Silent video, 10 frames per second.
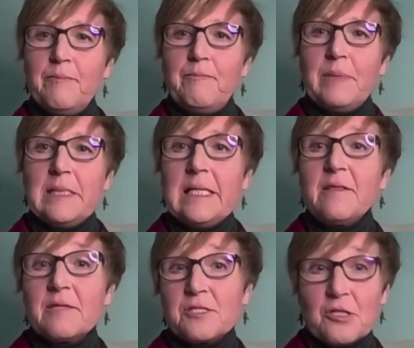
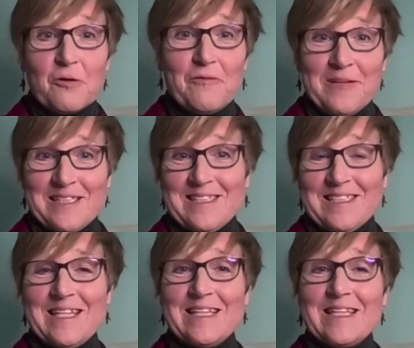beneath the surface
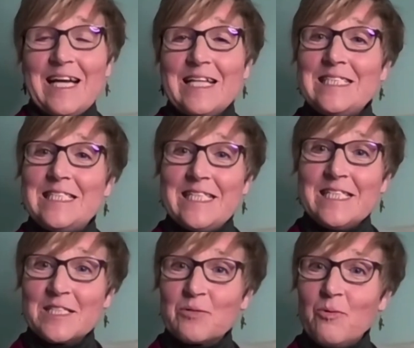that
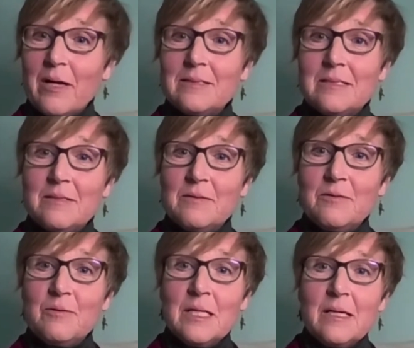jesus wanted
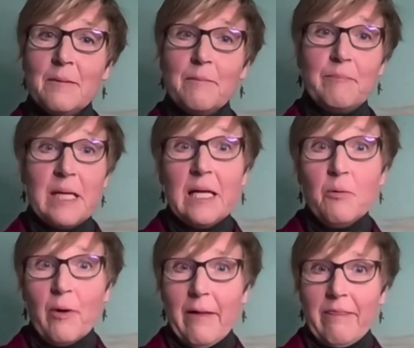to be
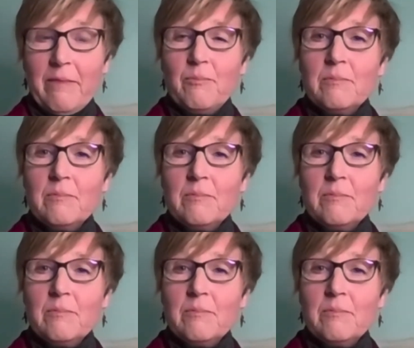with